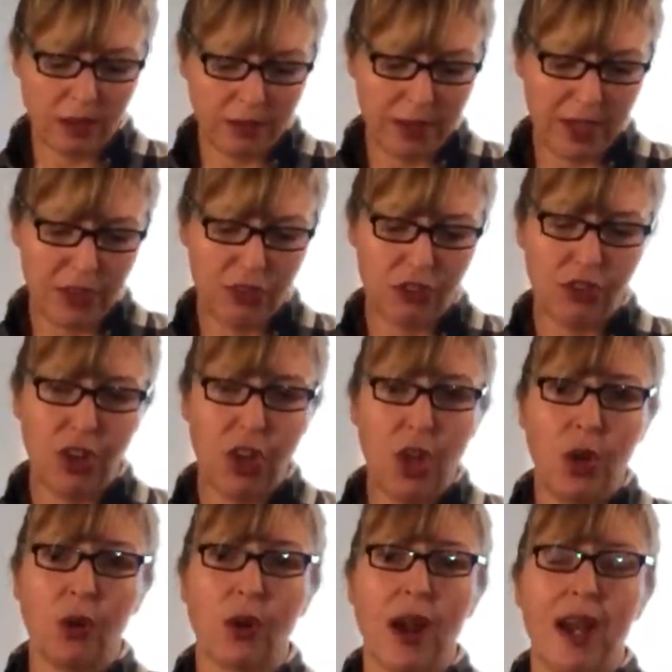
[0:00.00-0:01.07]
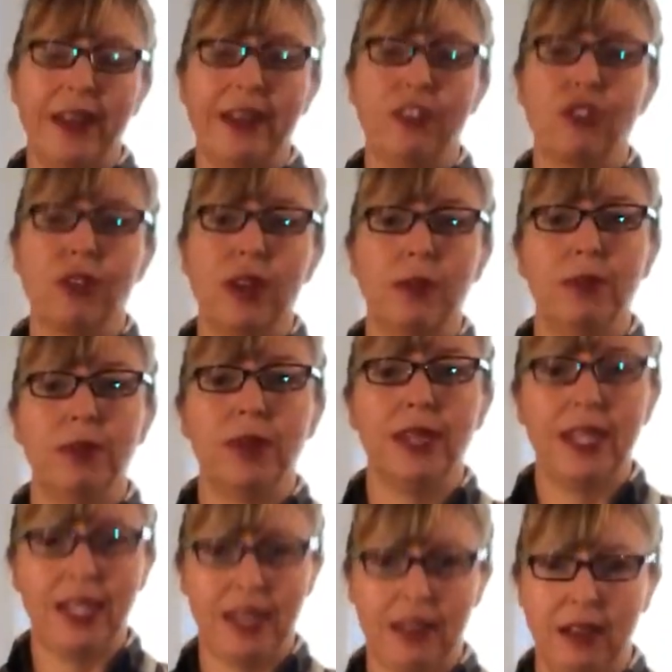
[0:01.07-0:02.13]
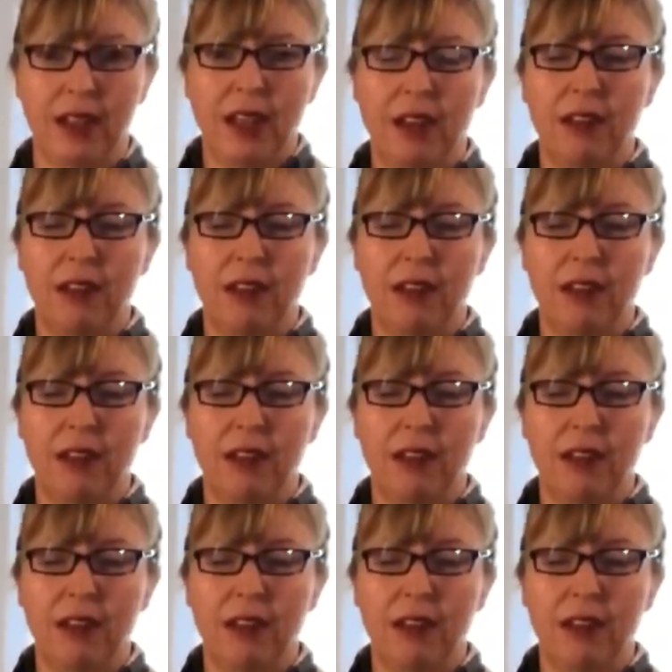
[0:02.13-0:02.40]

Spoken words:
the beach or on a trampoline.